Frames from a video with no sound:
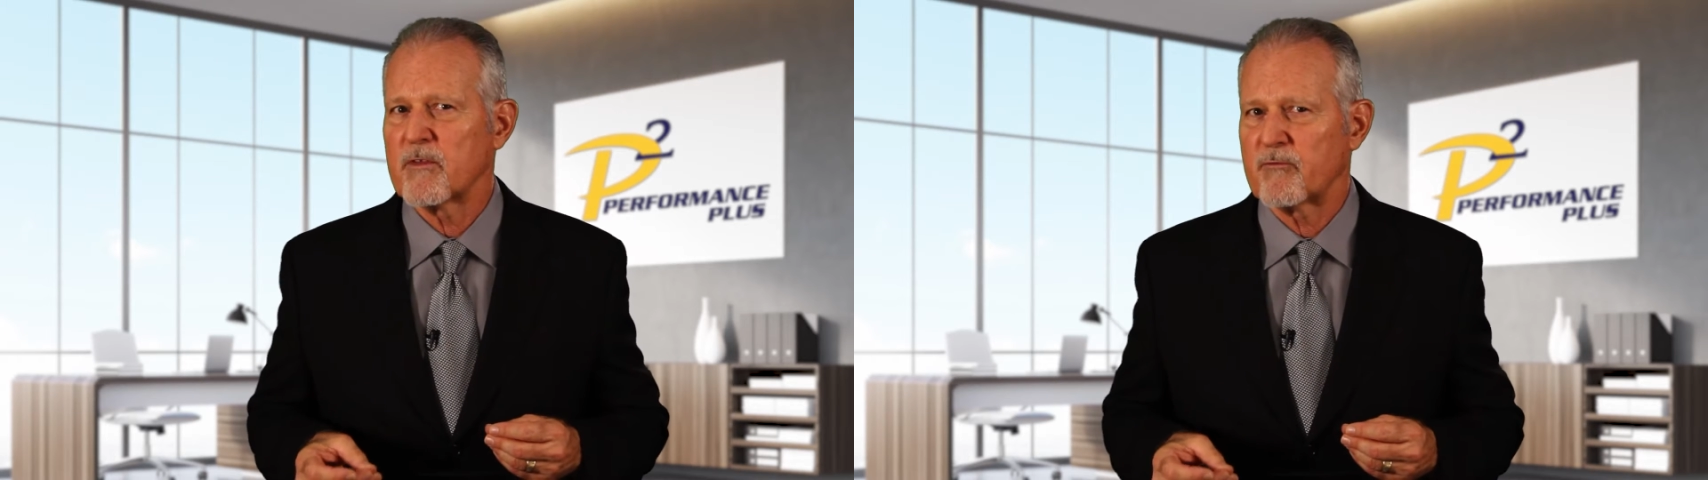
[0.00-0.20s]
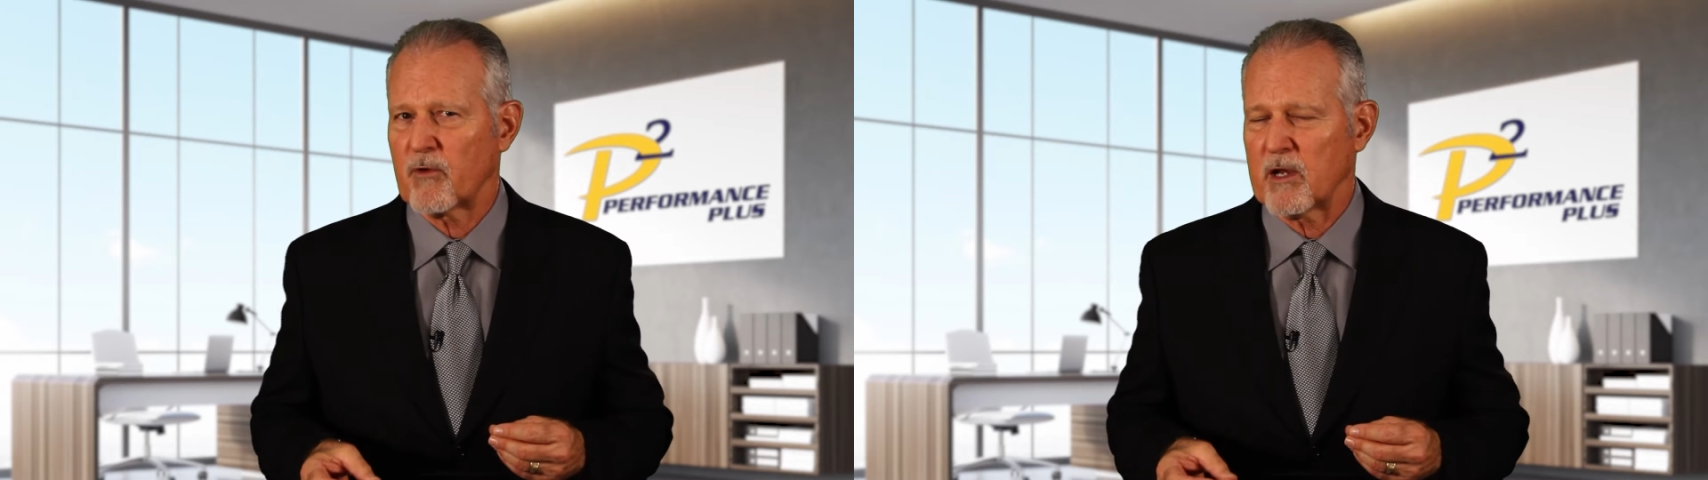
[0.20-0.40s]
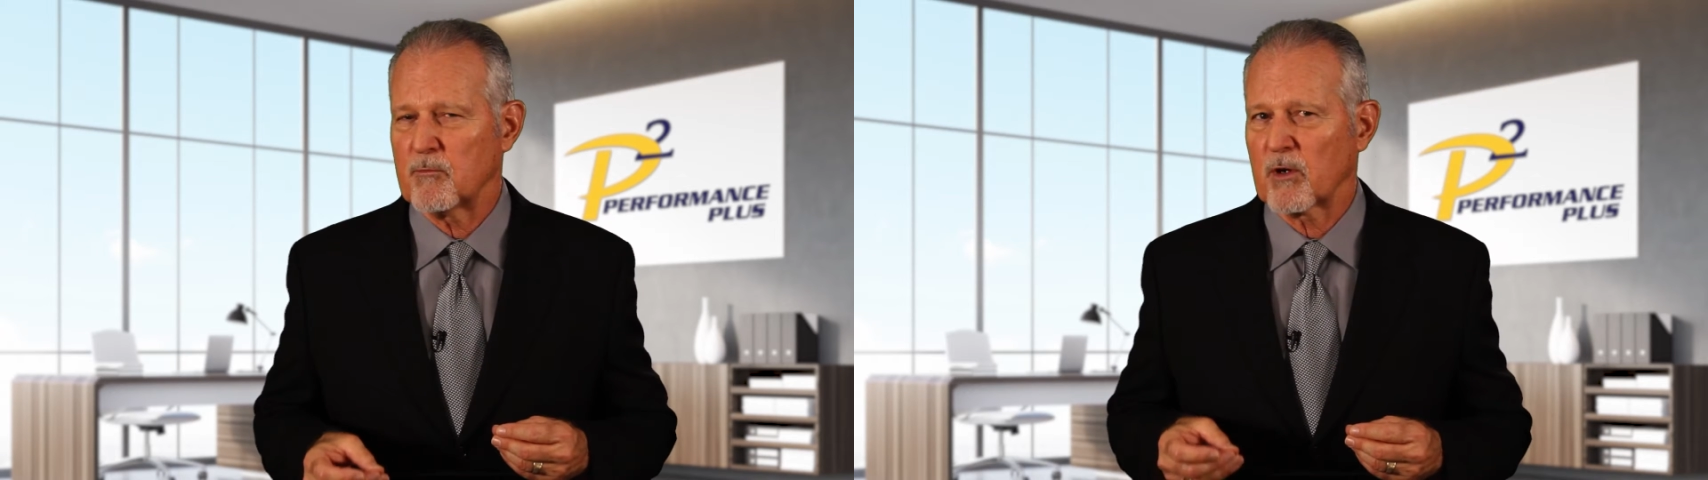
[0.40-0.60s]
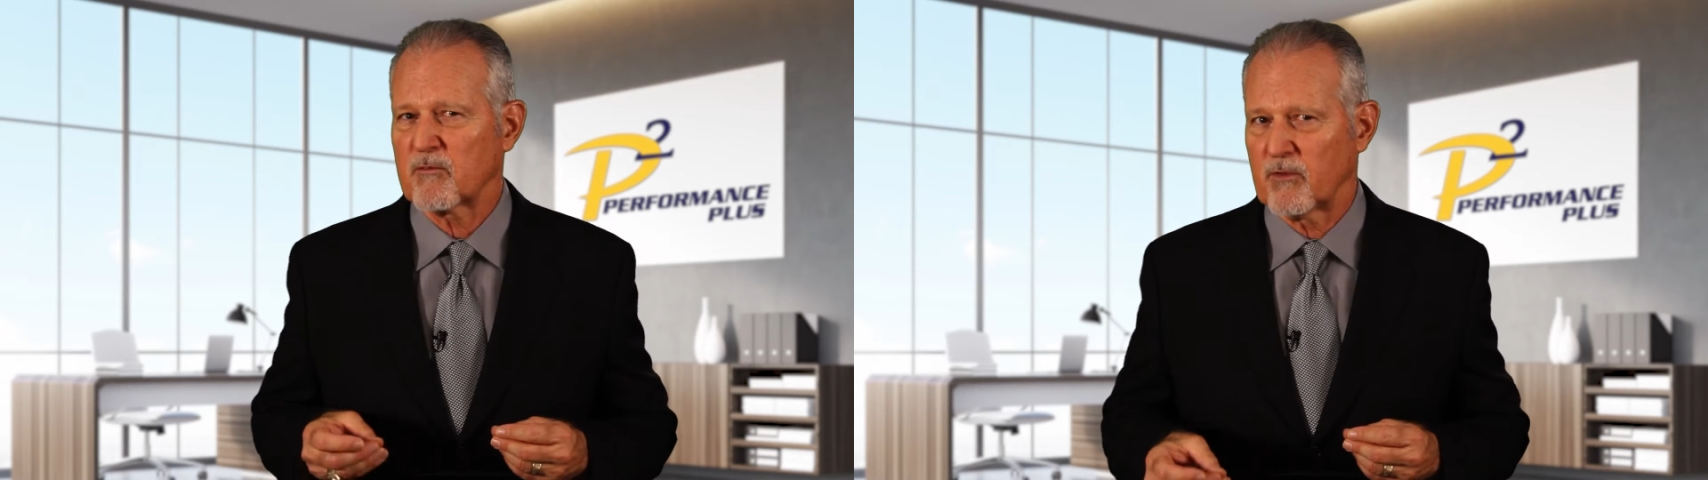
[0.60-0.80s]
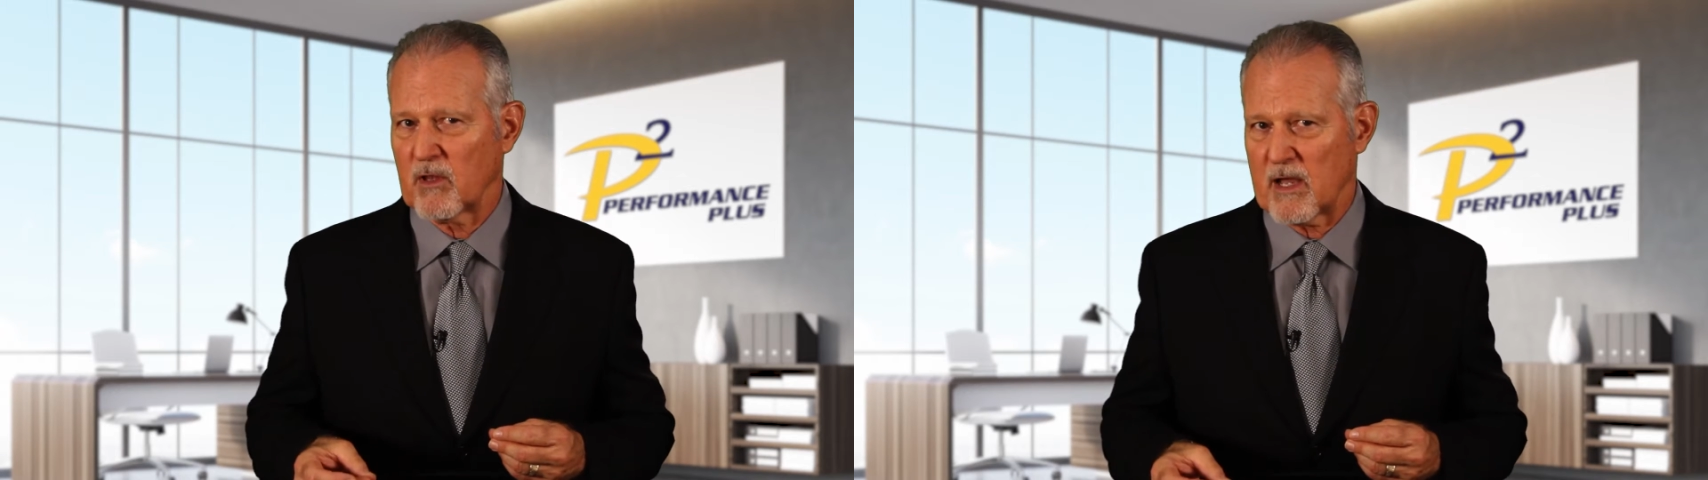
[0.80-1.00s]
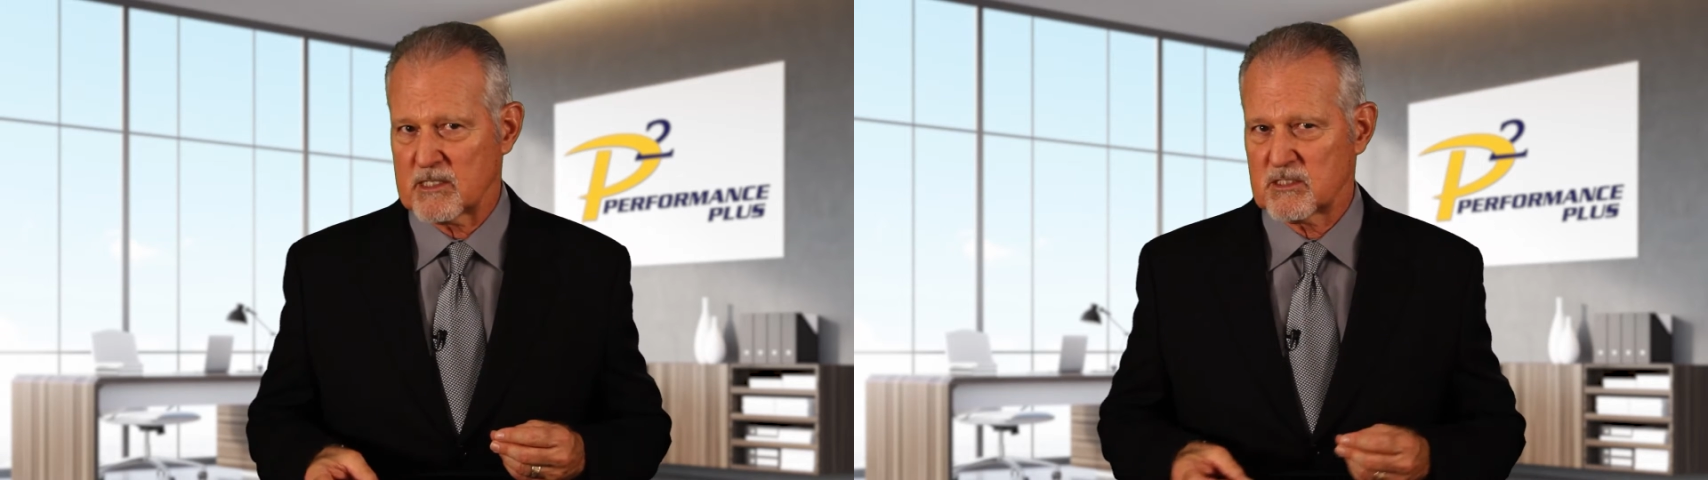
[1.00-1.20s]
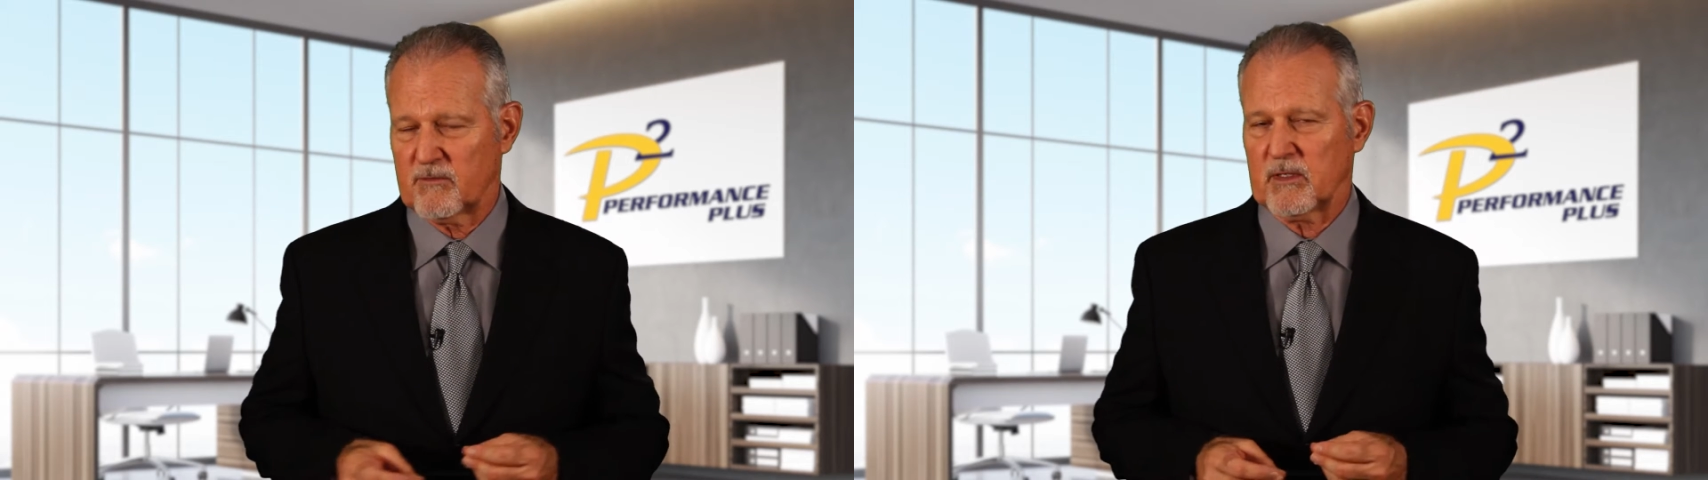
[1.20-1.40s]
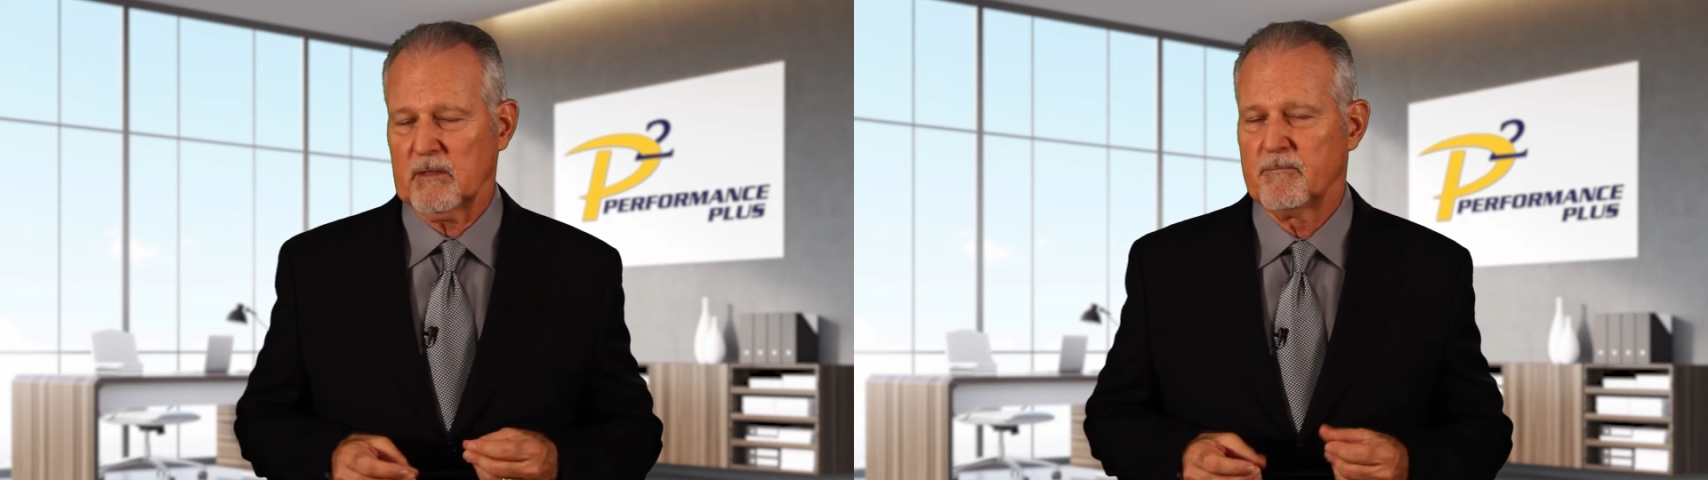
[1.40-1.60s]
the framework
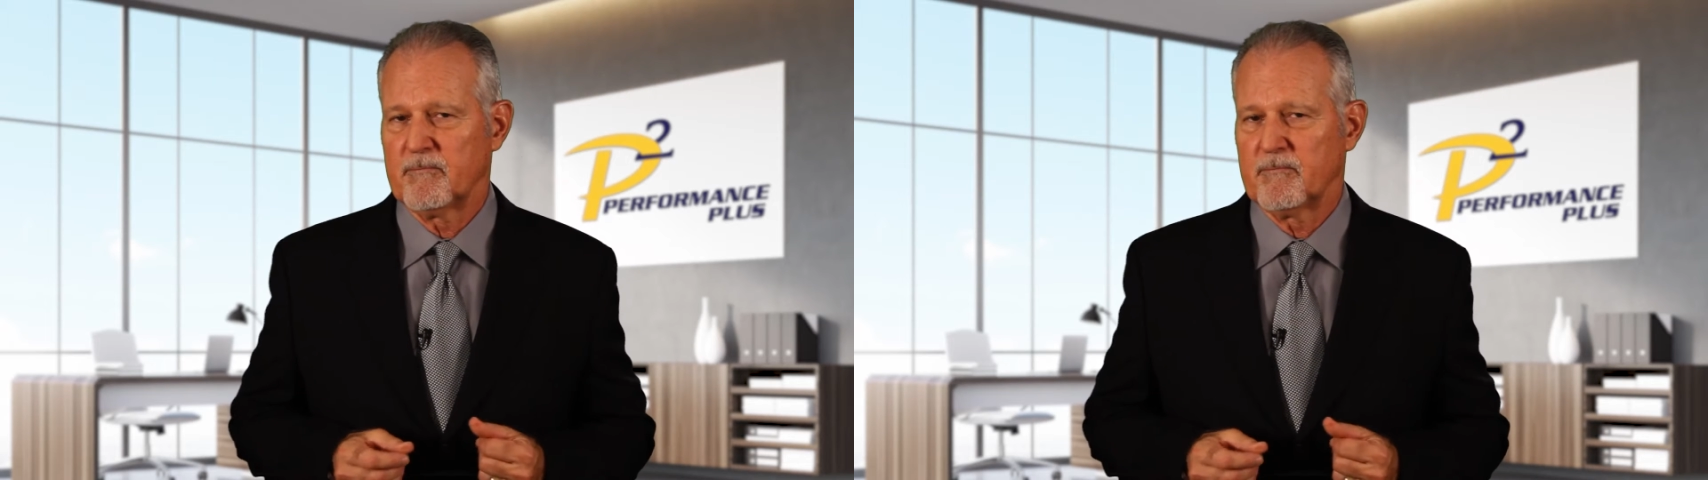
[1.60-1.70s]
philosophy.